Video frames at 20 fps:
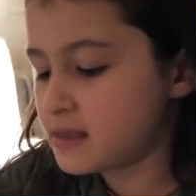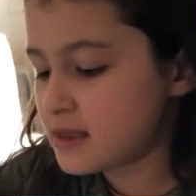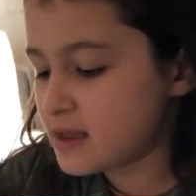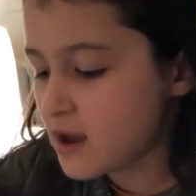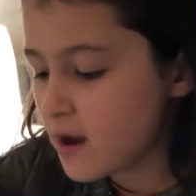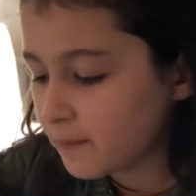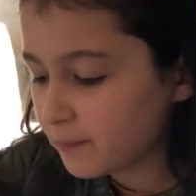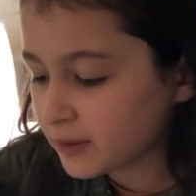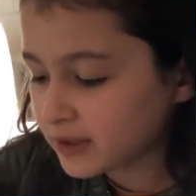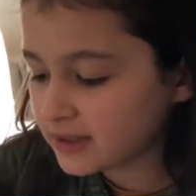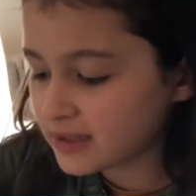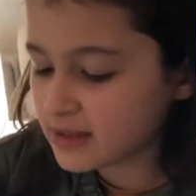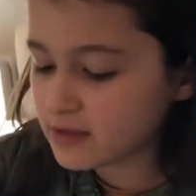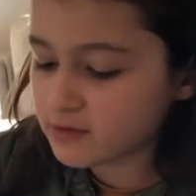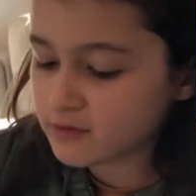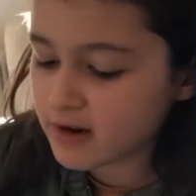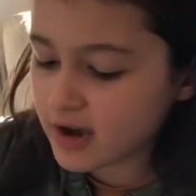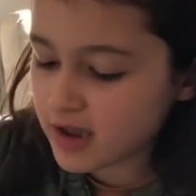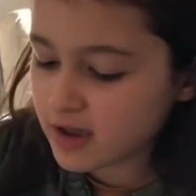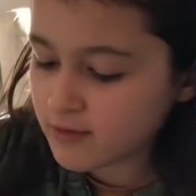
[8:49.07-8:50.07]
the
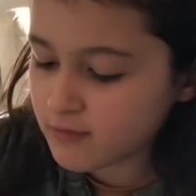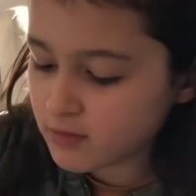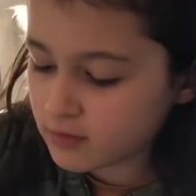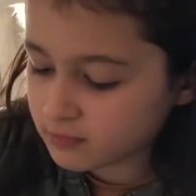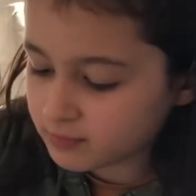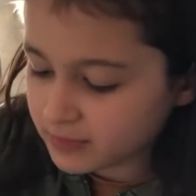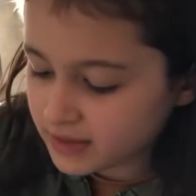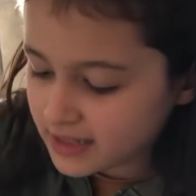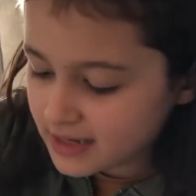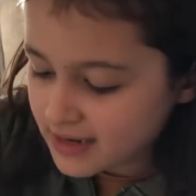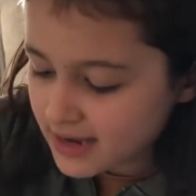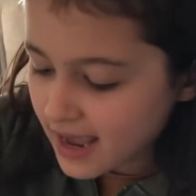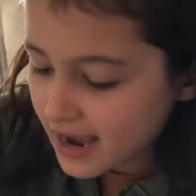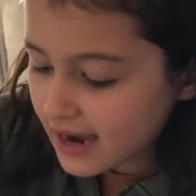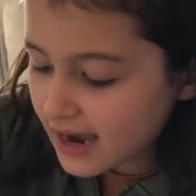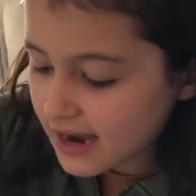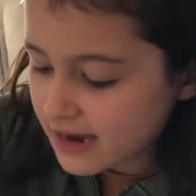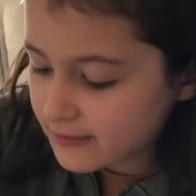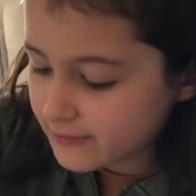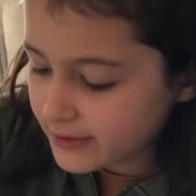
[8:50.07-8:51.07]
opposite way will be
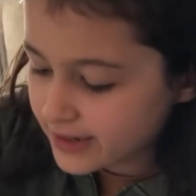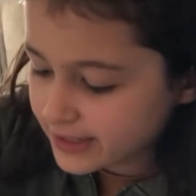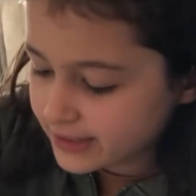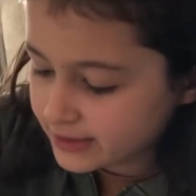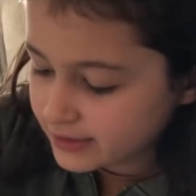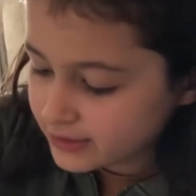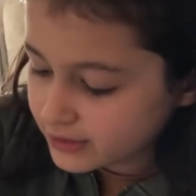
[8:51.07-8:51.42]
negative 8.